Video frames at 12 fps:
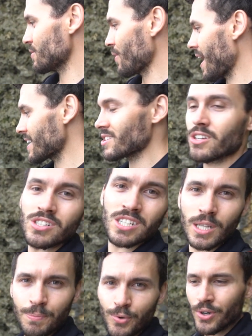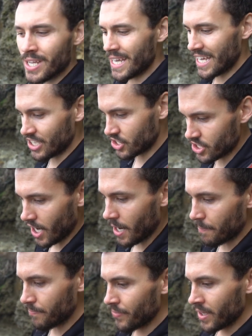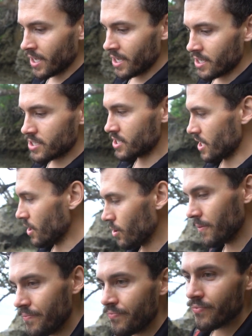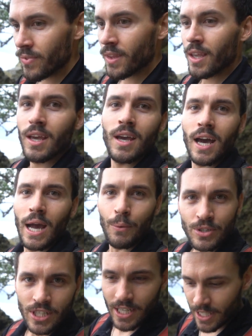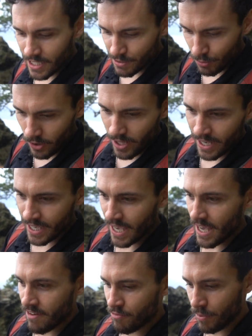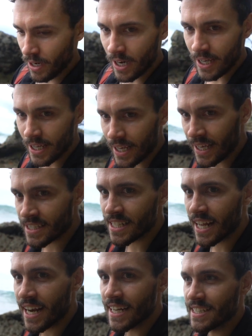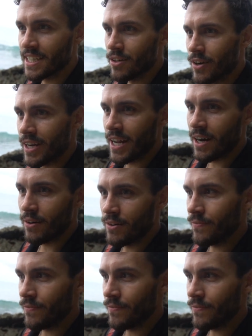rocks are slippery and sharp. So I wish I could explore that cave, but it's not ideal right now.